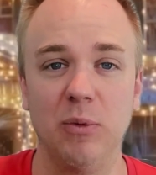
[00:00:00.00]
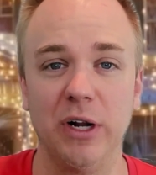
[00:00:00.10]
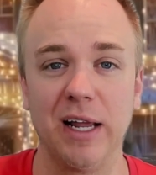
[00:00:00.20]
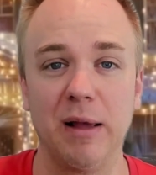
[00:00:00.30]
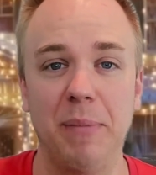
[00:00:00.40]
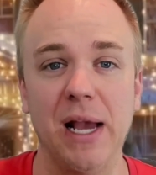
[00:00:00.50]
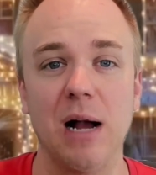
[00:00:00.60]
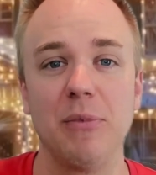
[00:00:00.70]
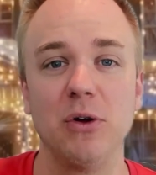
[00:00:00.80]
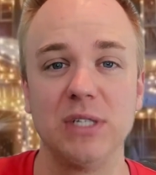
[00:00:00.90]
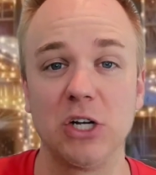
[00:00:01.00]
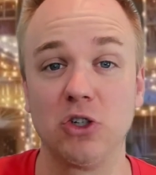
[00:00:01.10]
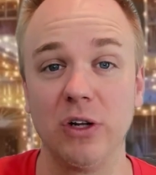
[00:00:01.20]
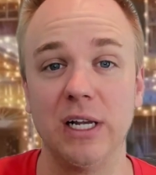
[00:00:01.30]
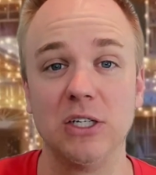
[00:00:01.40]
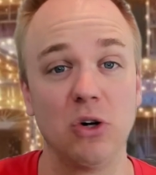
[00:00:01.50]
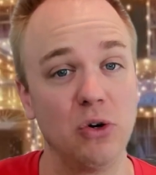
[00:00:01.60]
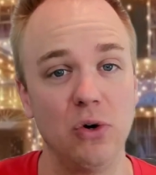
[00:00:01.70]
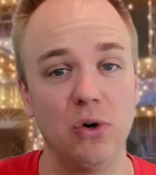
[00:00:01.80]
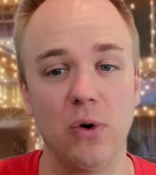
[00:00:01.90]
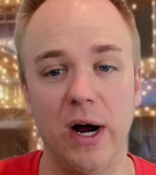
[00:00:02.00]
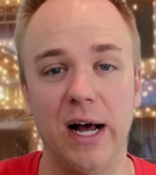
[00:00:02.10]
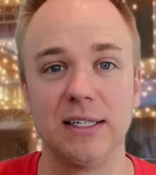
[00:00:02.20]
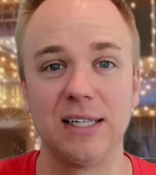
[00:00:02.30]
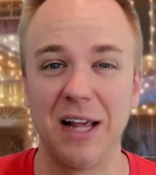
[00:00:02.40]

want to pick up those extra leads on Google ads.